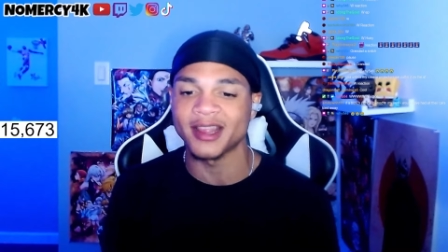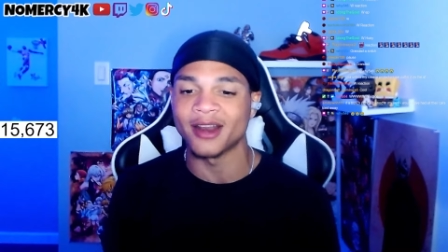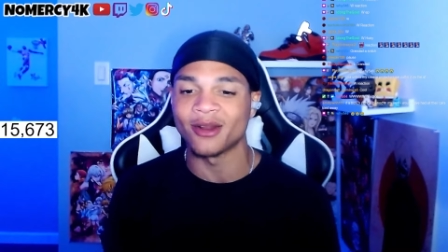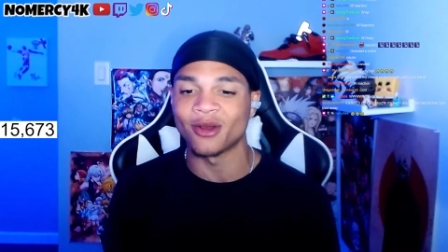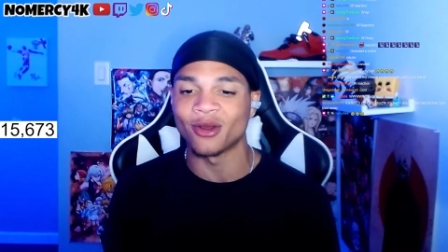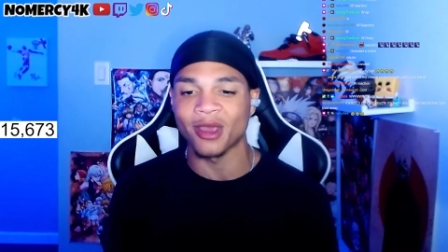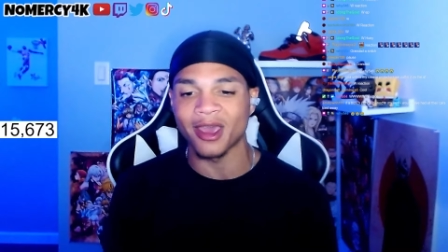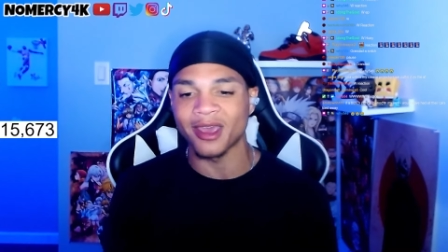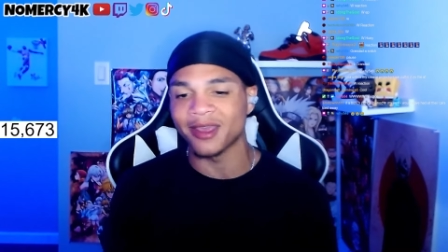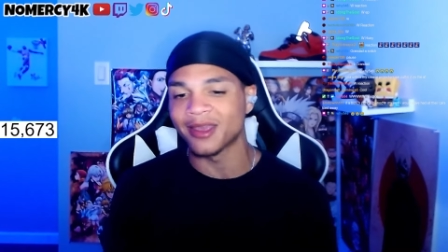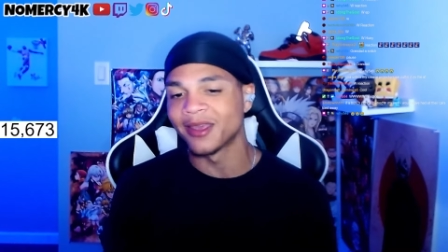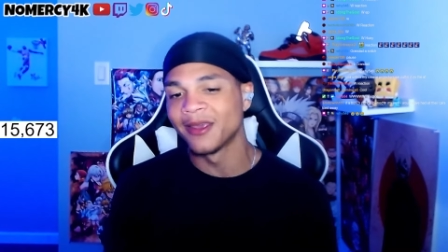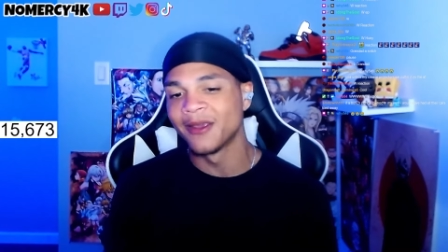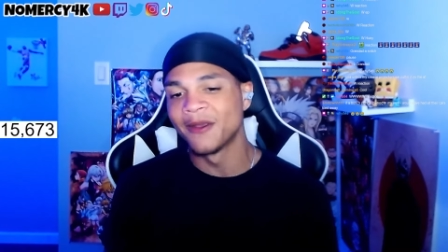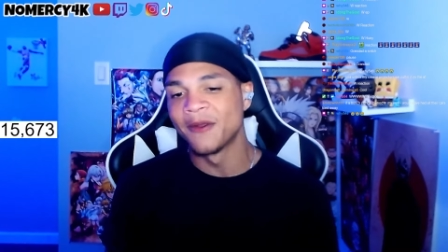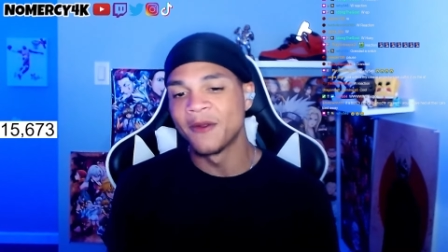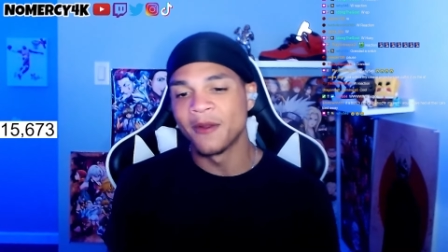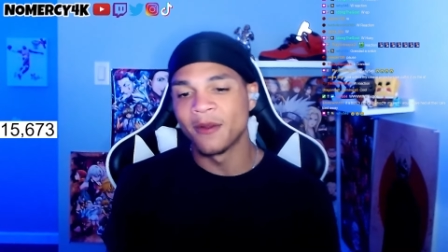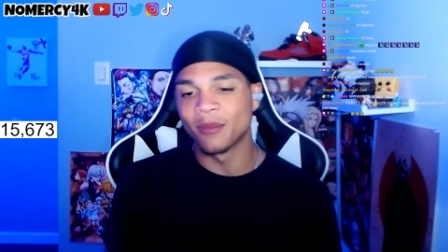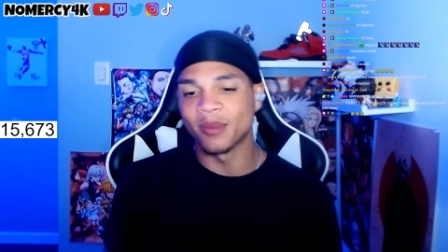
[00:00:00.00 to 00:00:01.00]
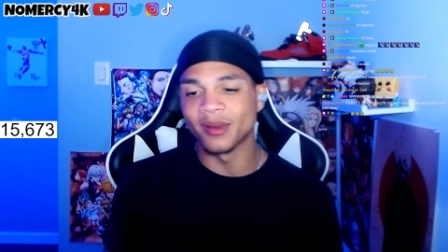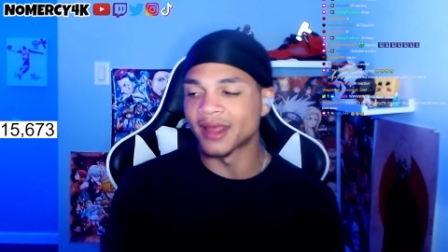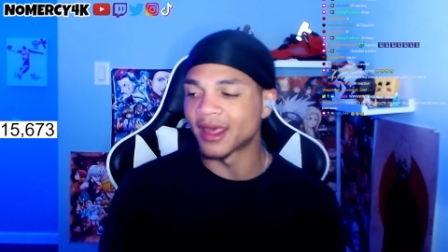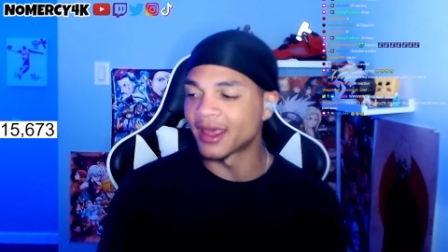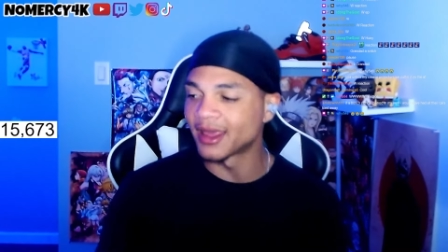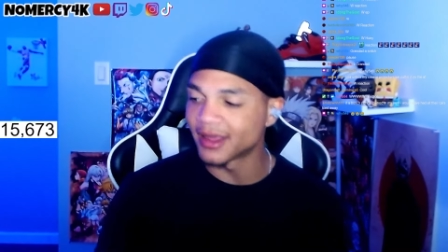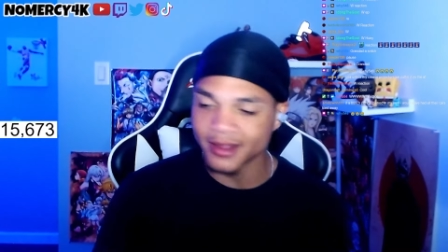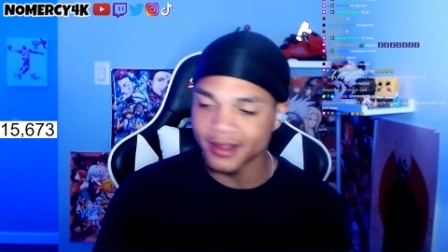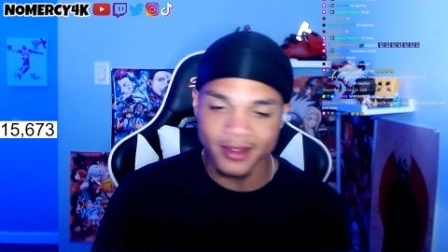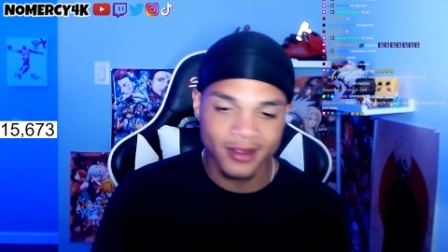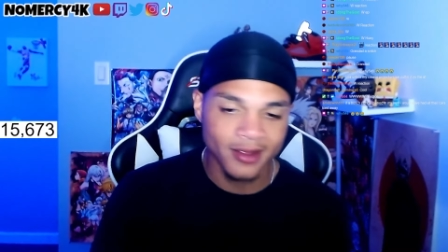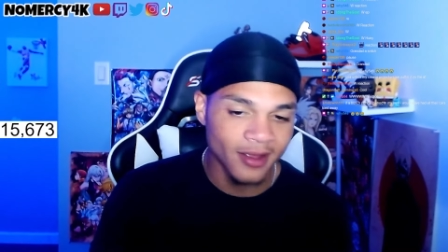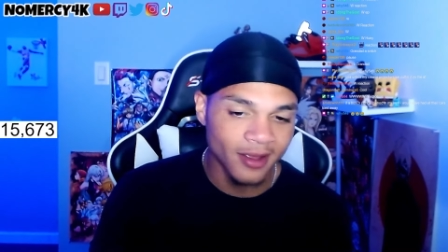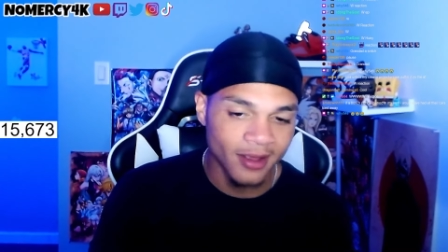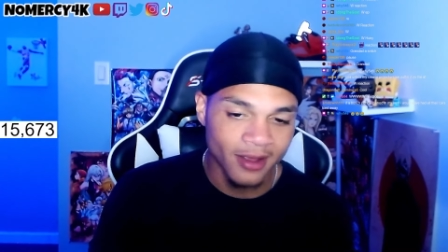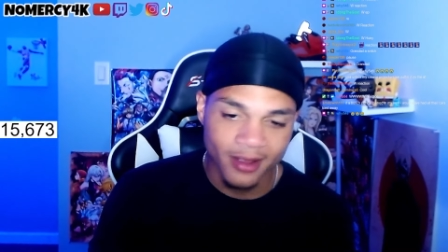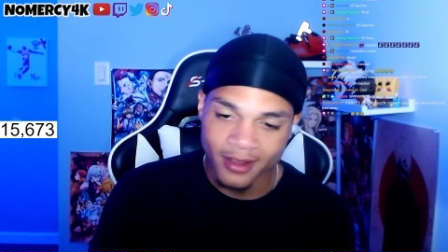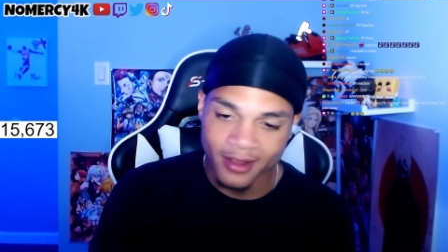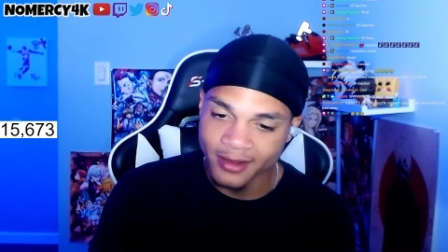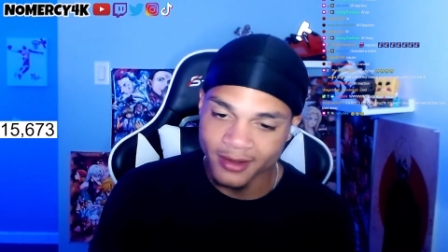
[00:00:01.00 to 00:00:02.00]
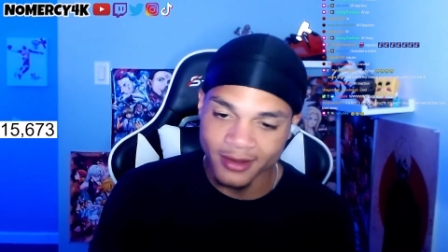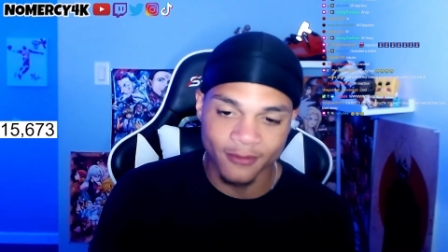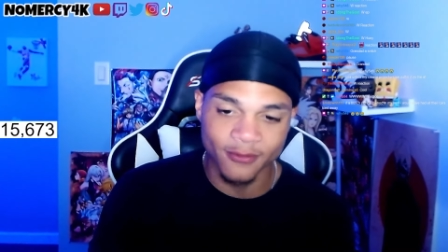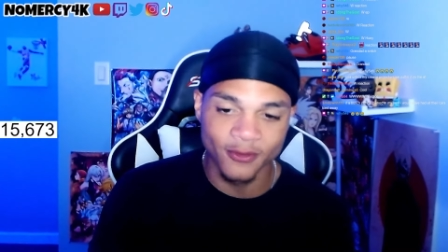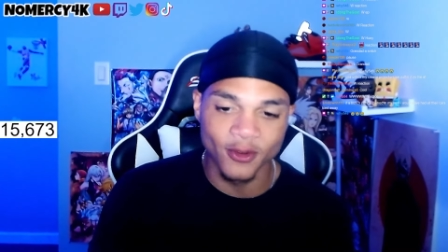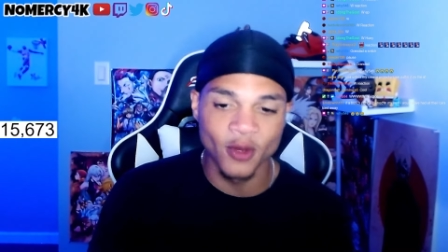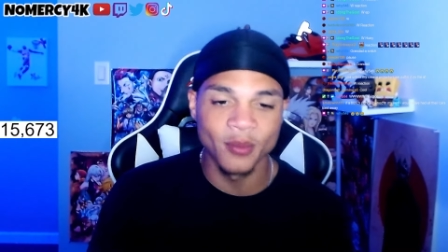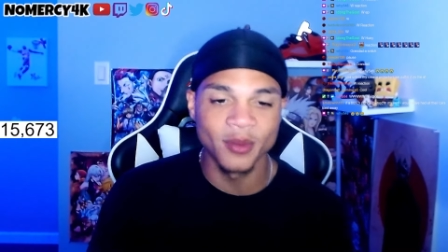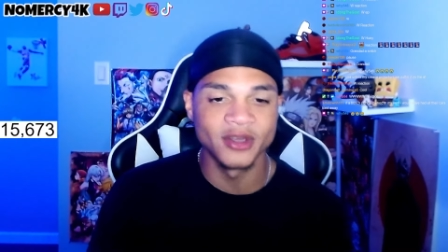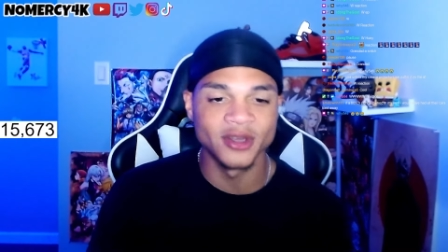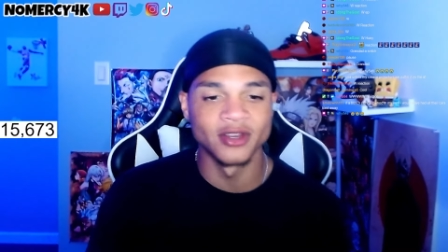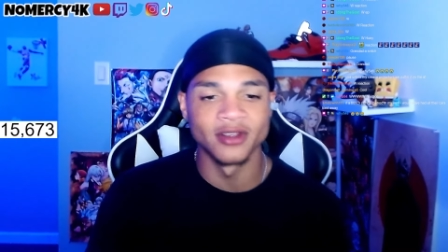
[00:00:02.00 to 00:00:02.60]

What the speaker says: Then okay, but like, you feel me?